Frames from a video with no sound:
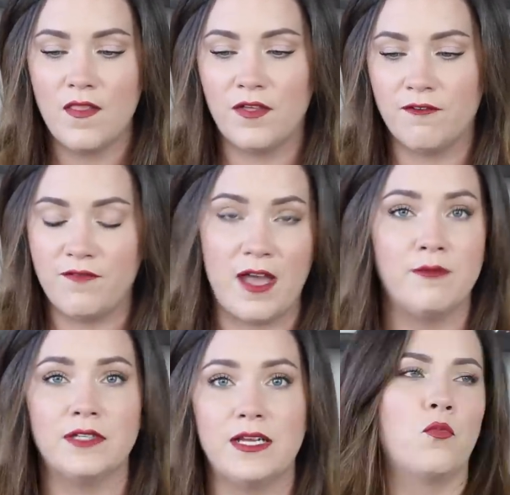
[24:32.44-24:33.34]
the
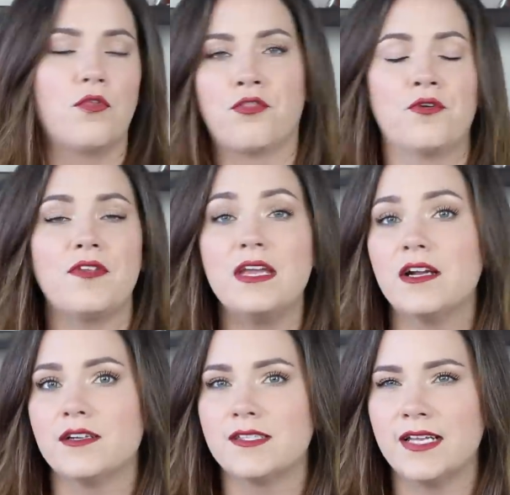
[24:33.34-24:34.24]
family. Through the
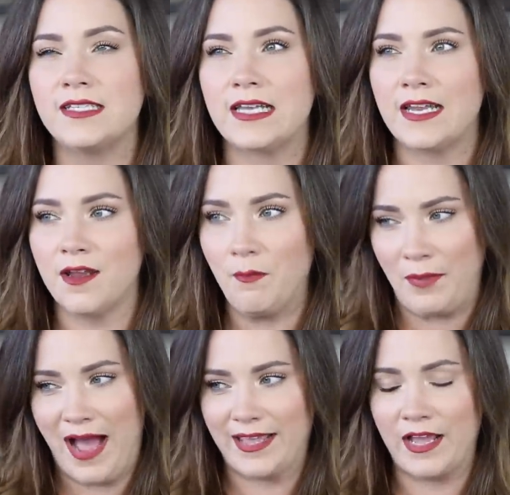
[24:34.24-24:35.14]
years, they did end up
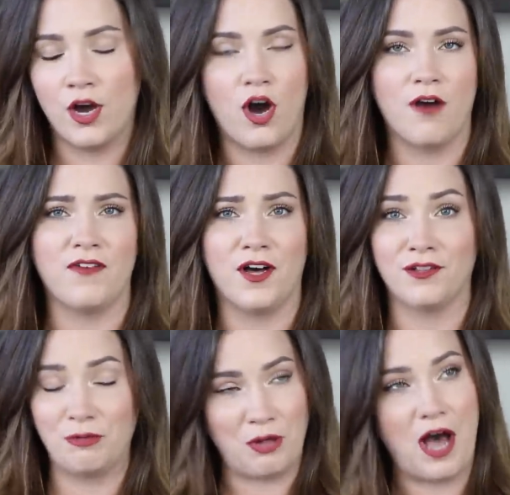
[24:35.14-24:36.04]
backing off a
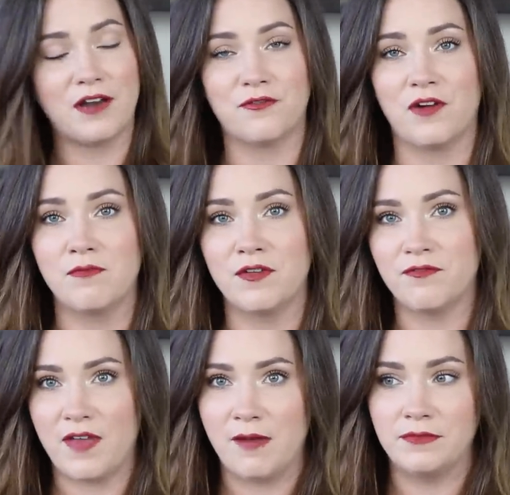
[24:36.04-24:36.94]
lot from the
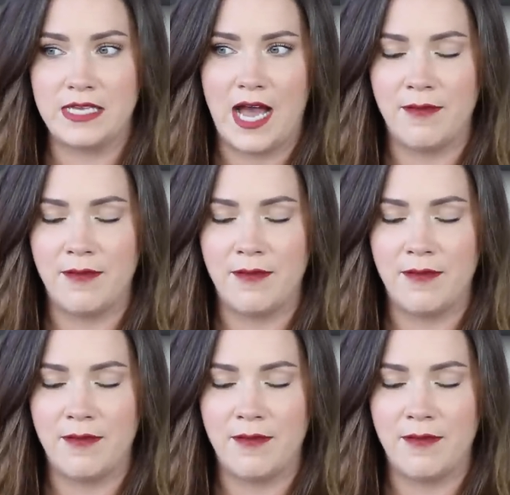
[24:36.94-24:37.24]
family.